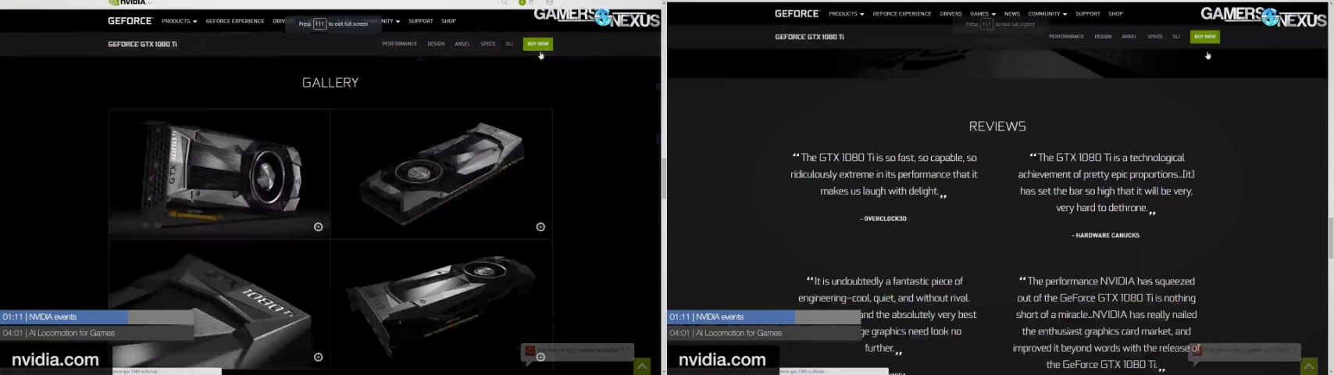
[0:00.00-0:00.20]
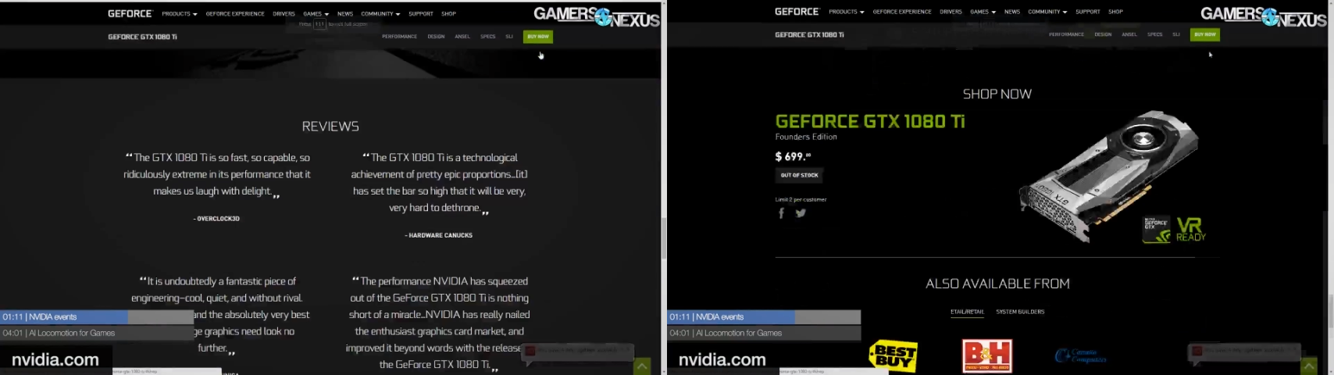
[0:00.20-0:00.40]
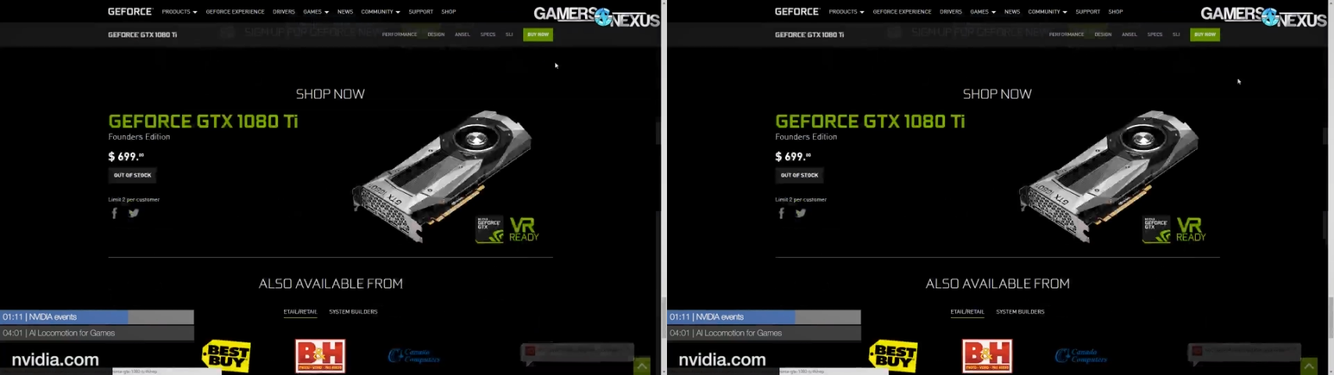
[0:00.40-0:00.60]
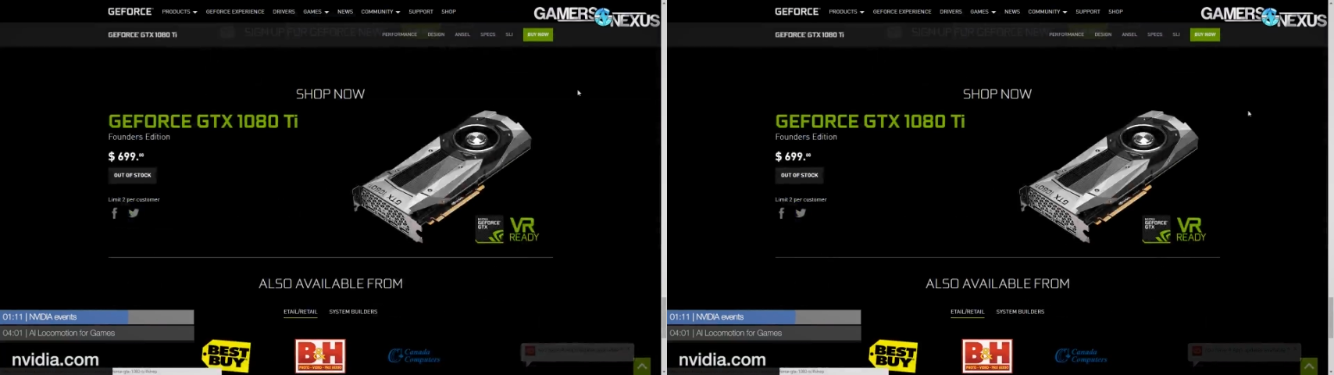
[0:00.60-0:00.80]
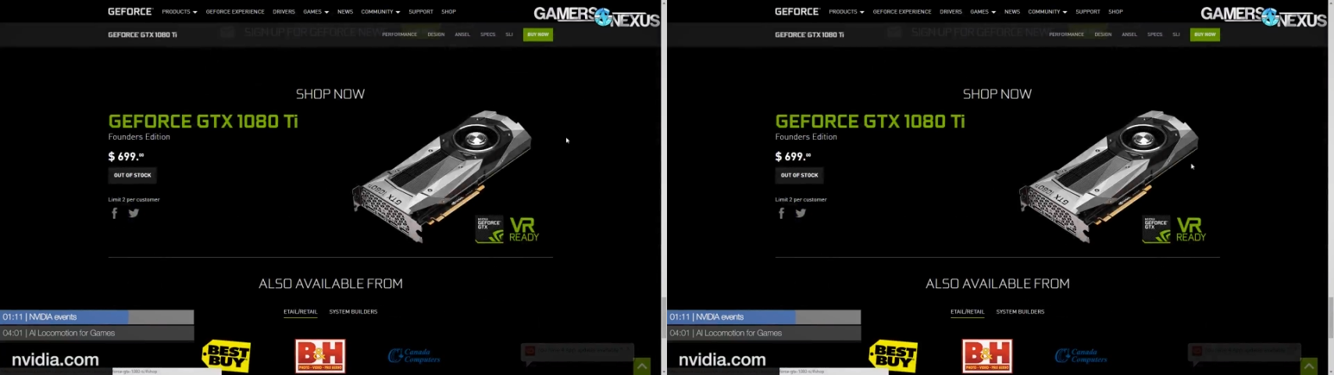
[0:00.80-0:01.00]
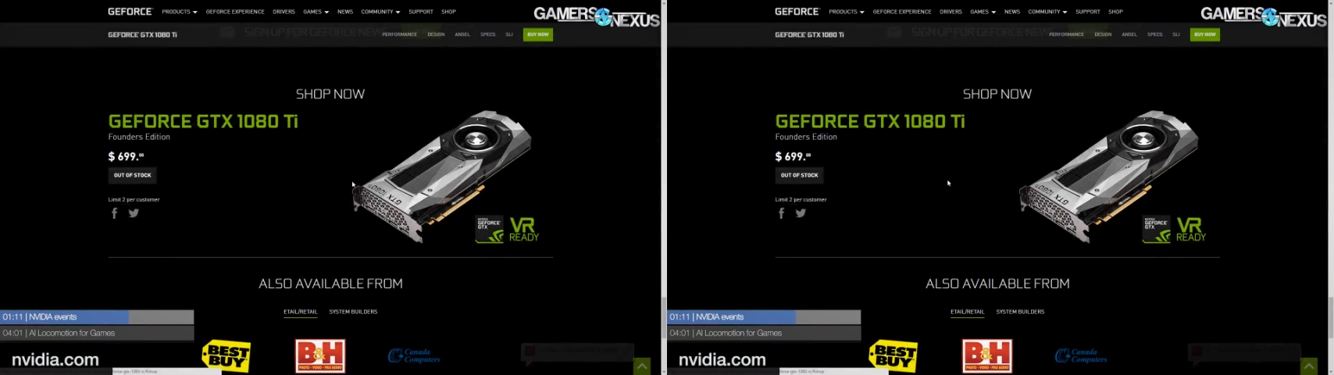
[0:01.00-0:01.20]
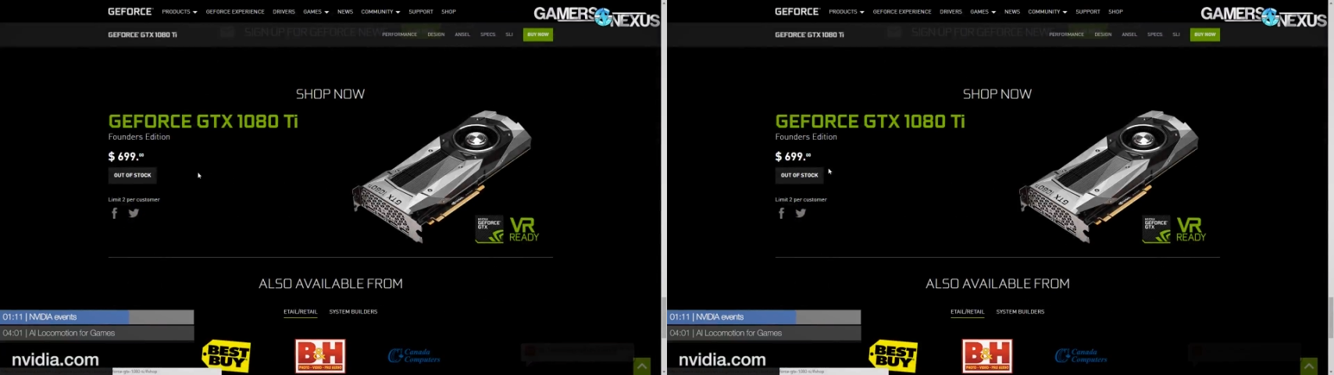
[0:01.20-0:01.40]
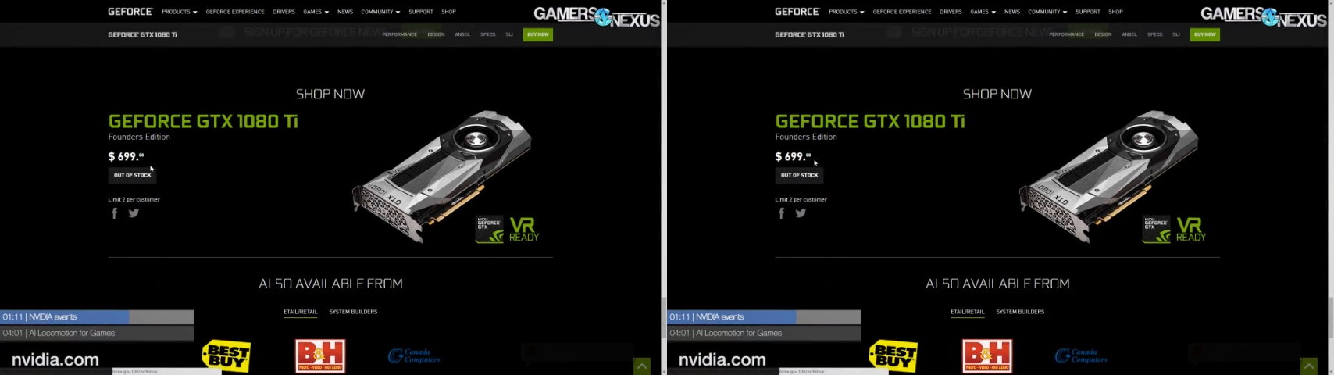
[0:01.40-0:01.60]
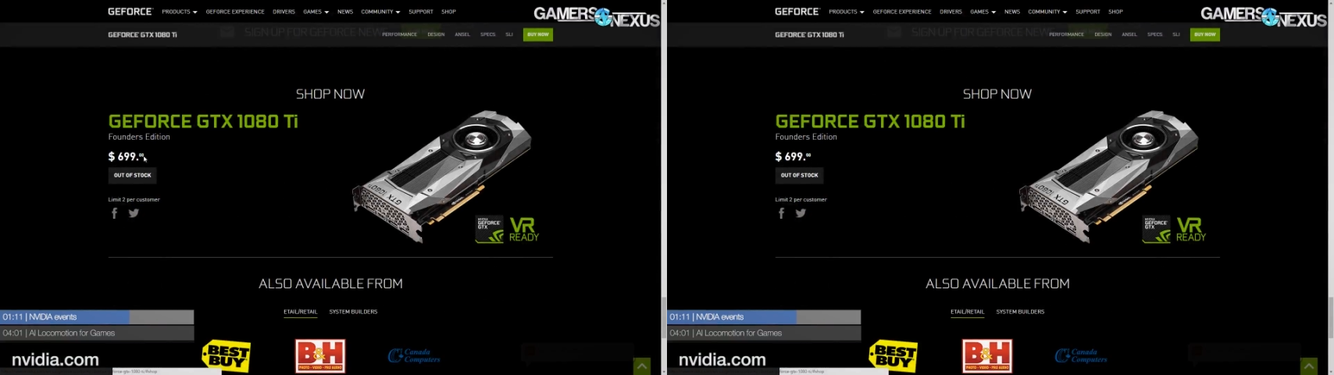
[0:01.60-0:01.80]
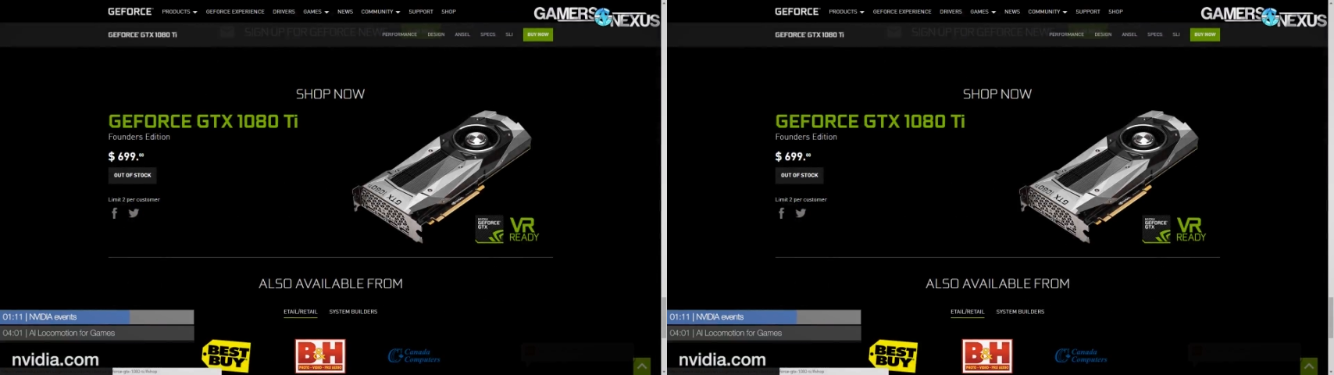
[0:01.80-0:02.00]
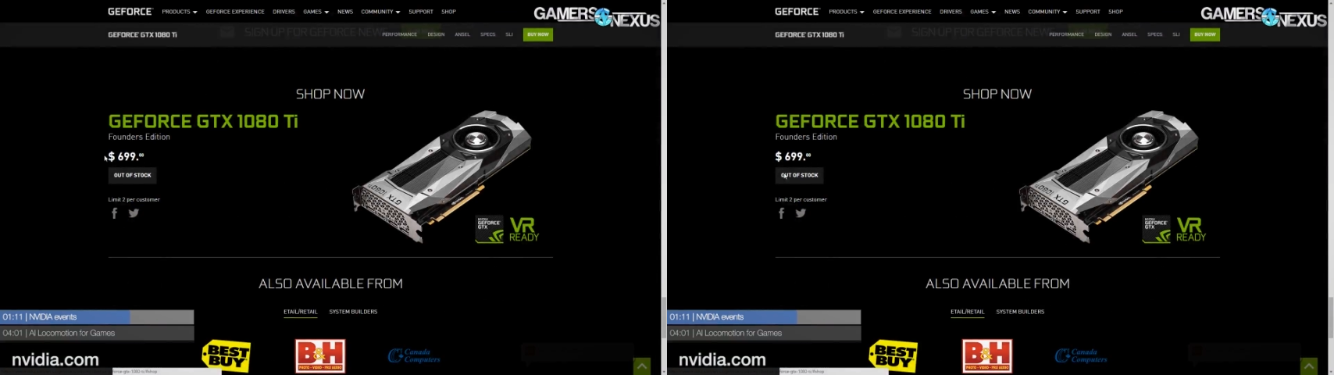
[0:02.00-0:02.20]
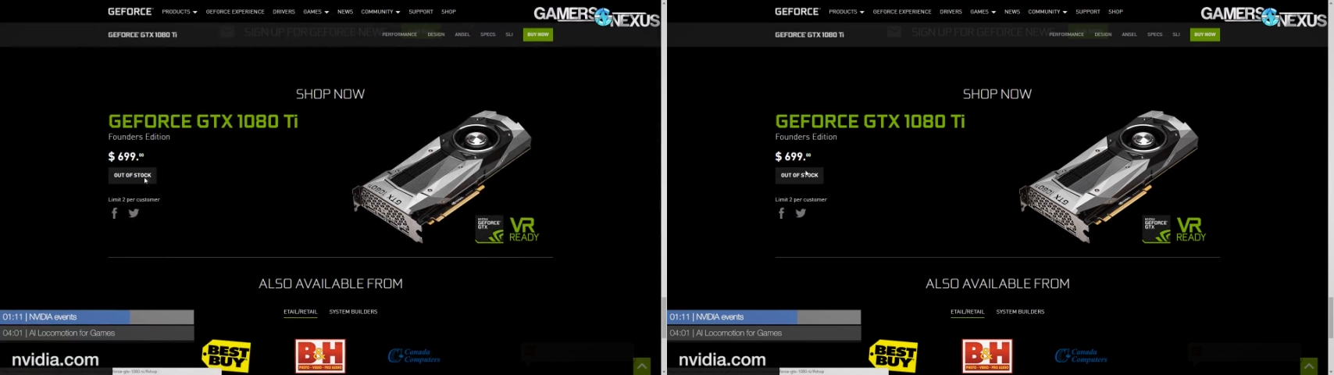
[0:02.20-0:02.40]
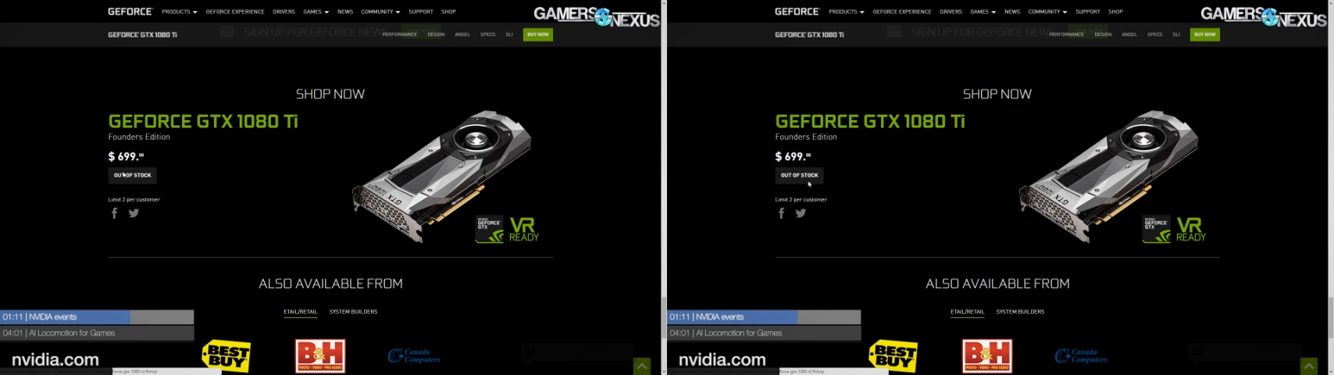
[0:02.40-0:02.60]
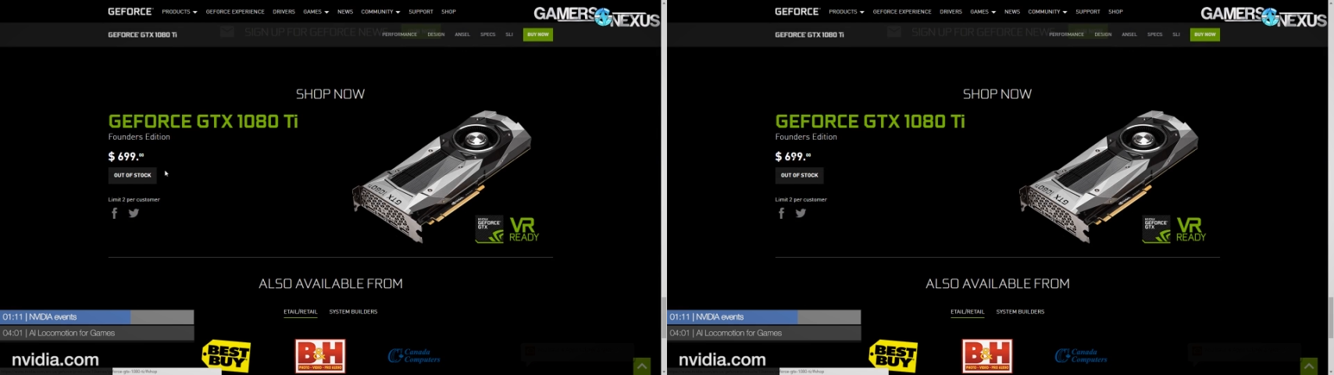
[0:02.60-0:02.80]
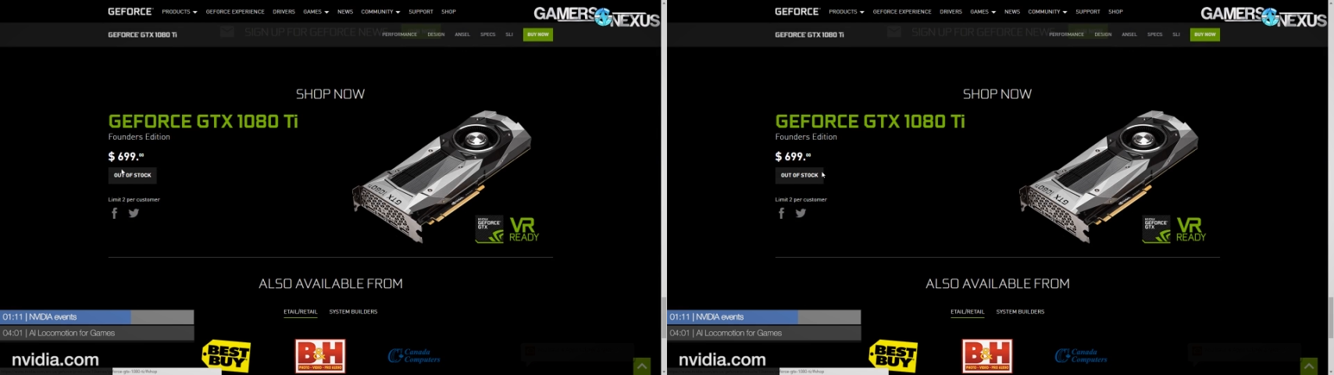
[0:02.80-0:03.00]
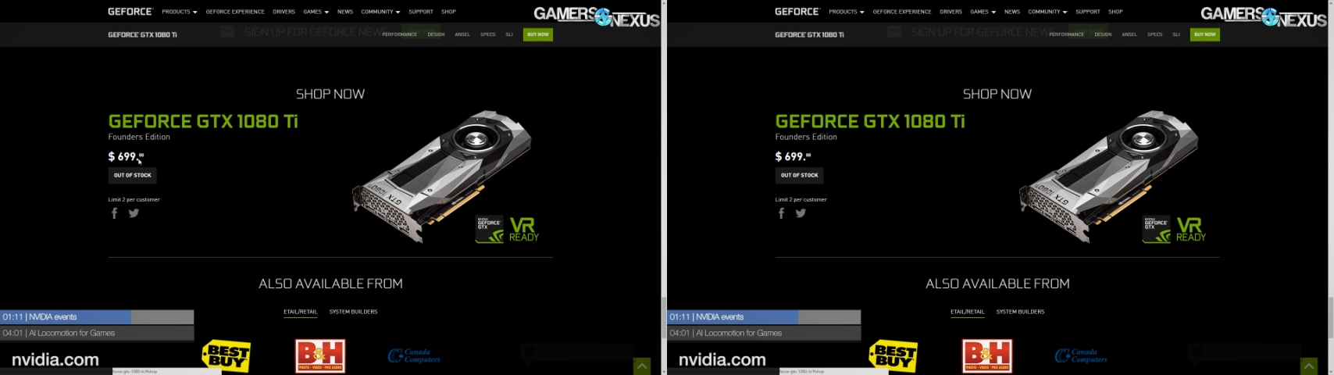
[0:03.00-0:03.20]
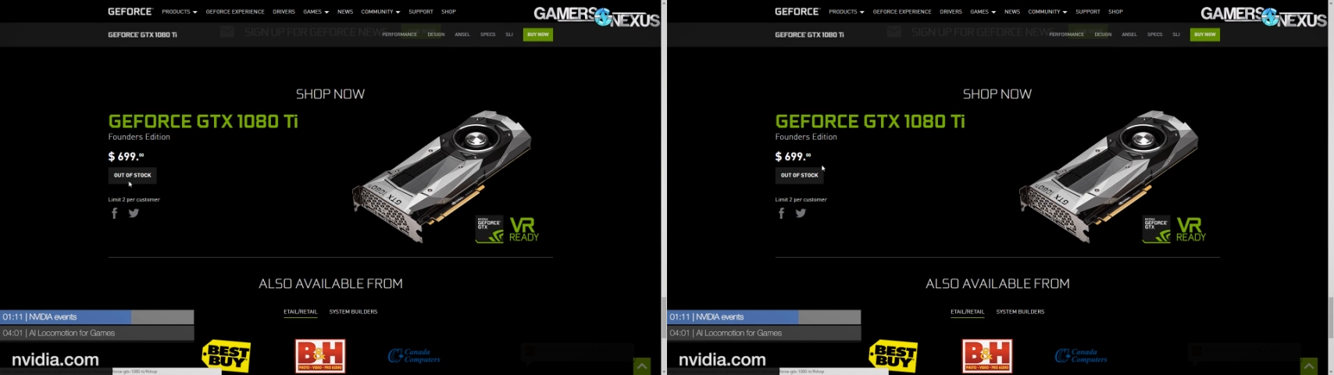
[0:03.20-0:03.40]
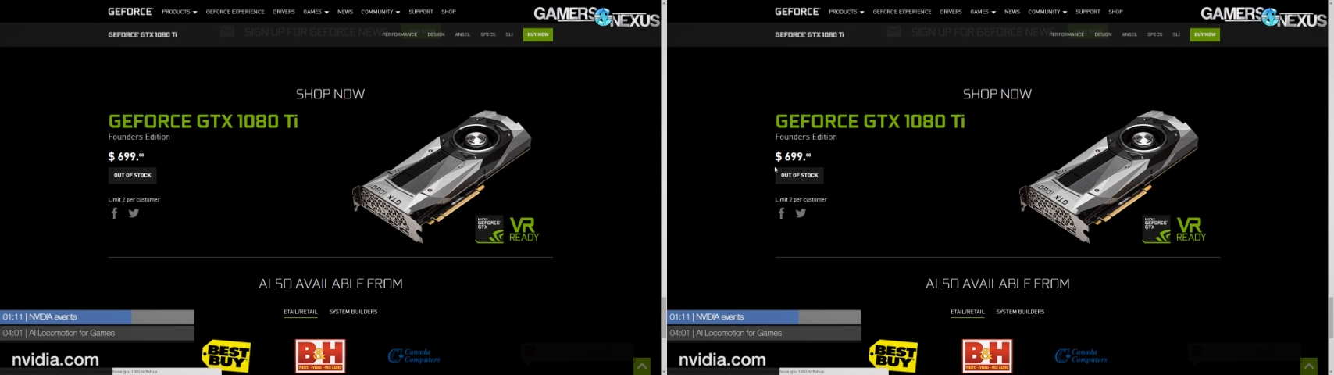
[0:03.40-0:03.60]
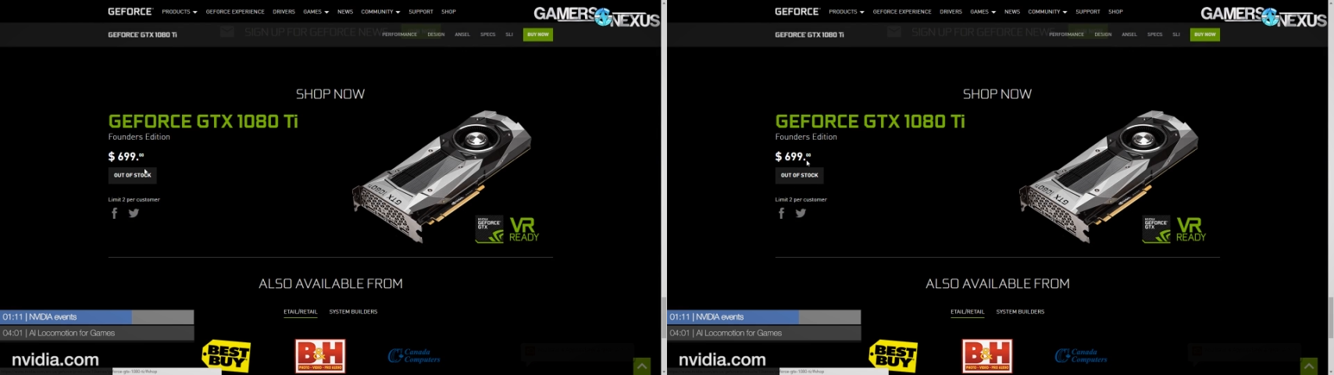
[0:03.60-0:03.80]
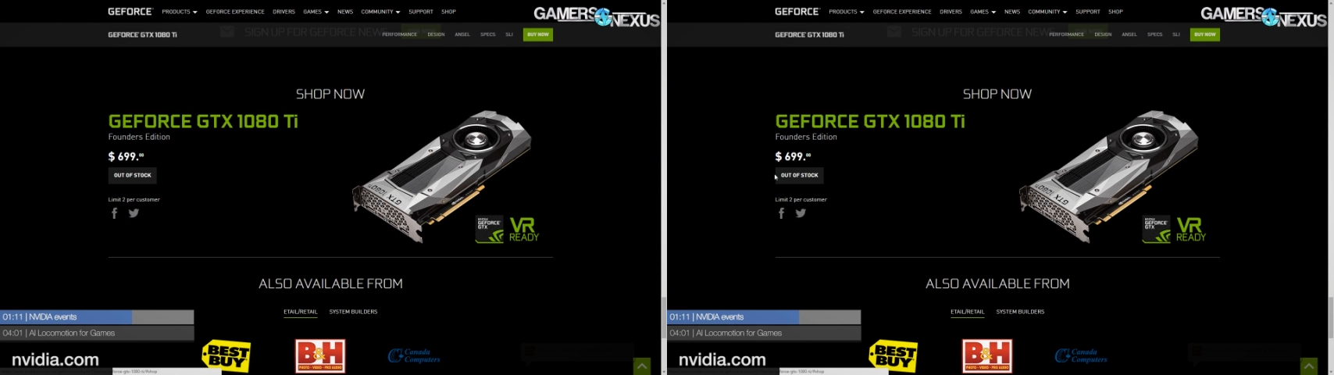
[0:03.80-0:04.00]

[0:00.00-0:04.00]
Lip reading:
Nobody's mouth can be seen.